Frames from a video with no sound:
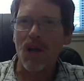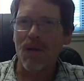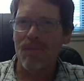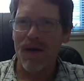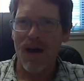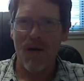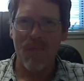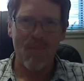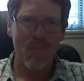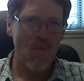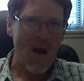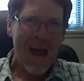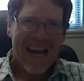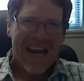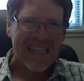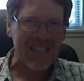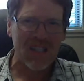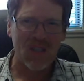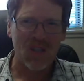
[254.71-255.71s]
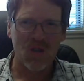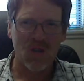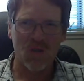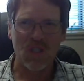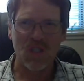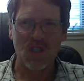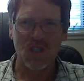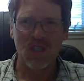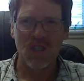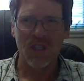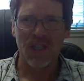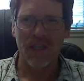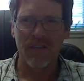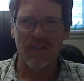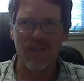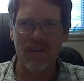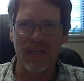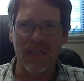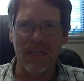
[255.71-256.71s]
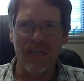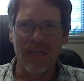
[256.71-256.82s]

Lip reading: about practical Christian living.